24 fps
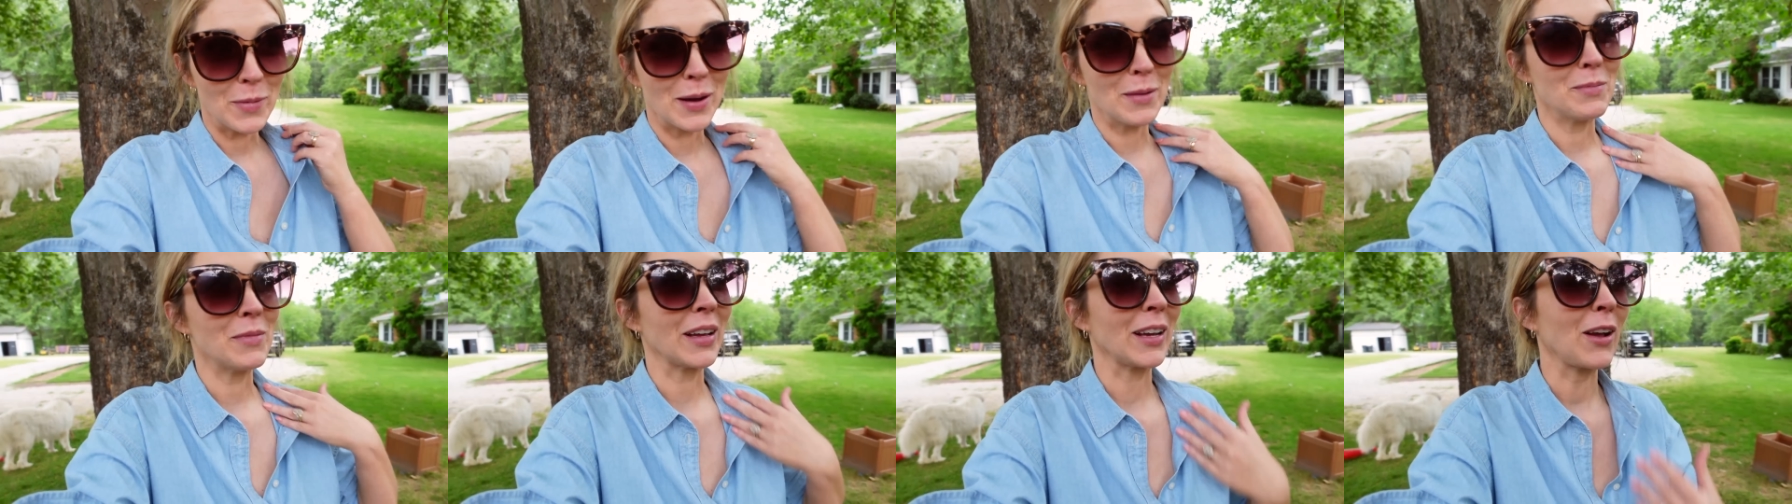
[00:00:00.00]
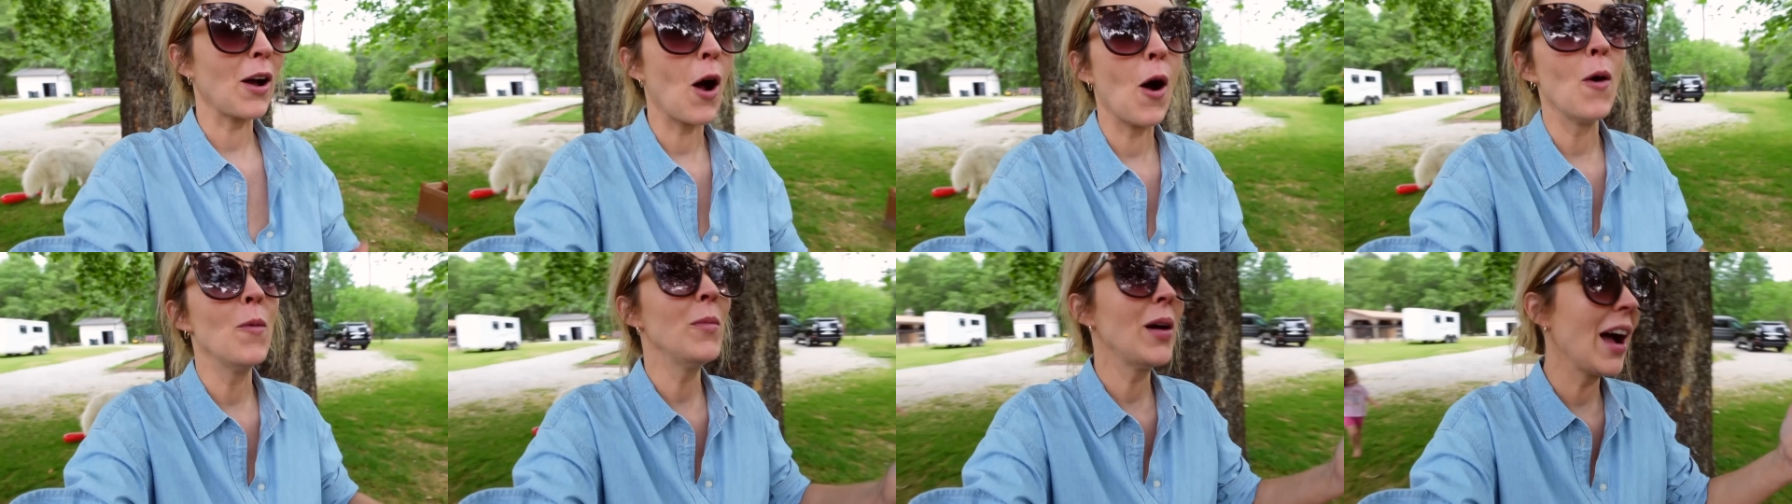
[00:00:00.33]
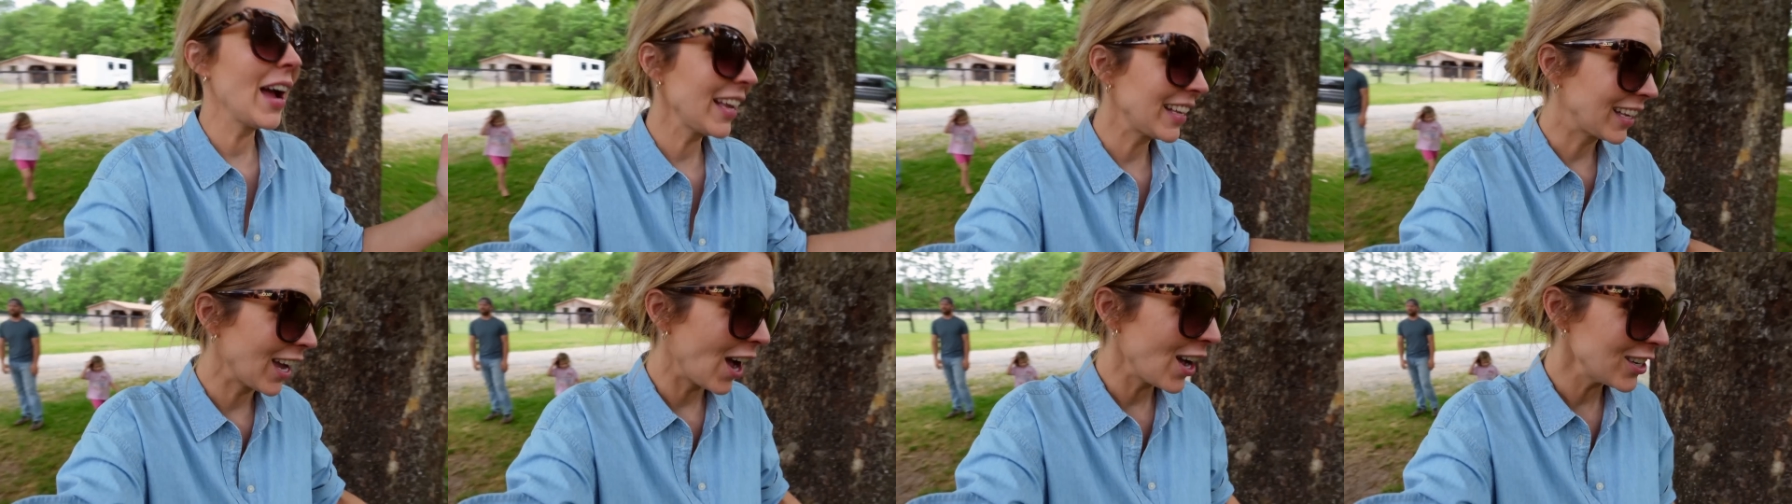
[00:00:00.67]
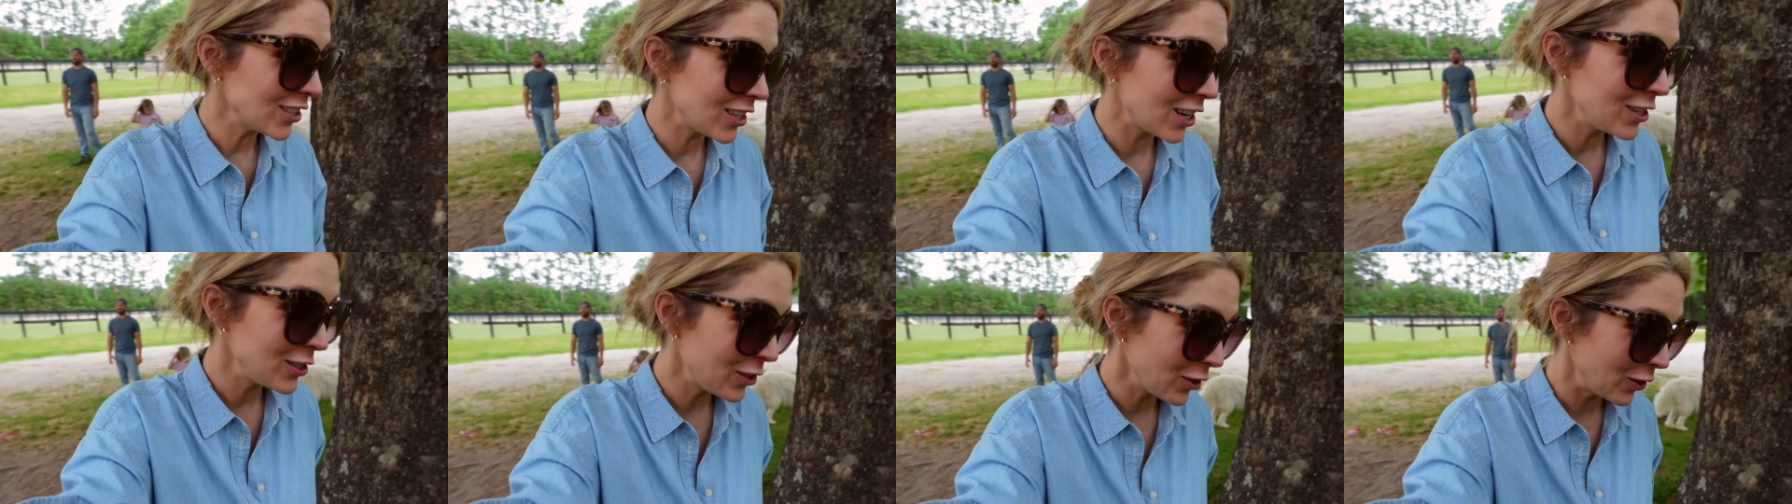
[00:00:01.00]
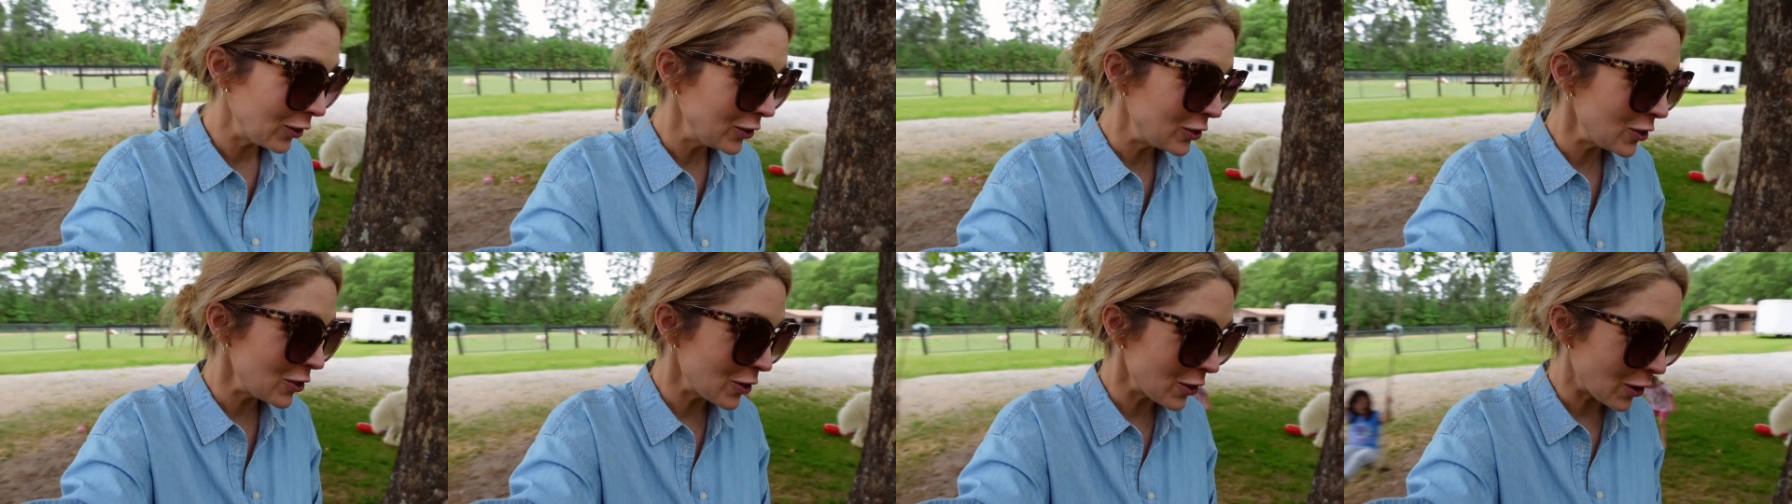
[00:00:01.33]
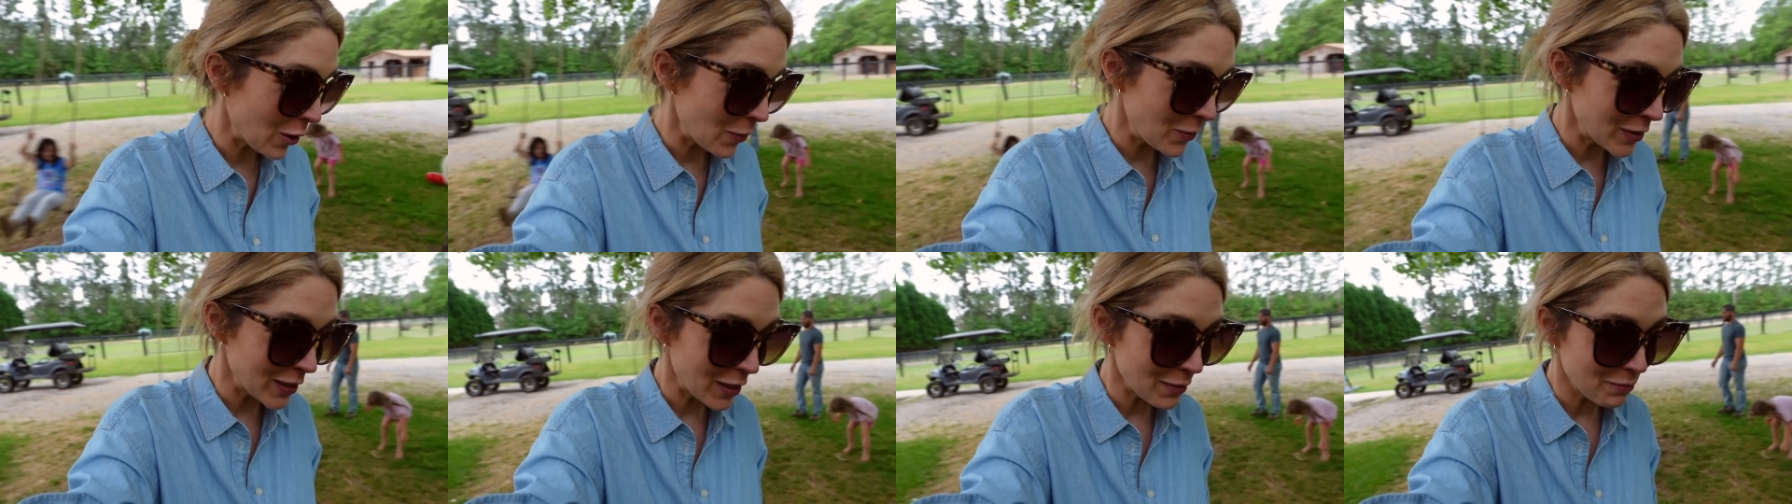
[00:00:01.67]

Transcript: I'm like, oh my gosh, I told you to go put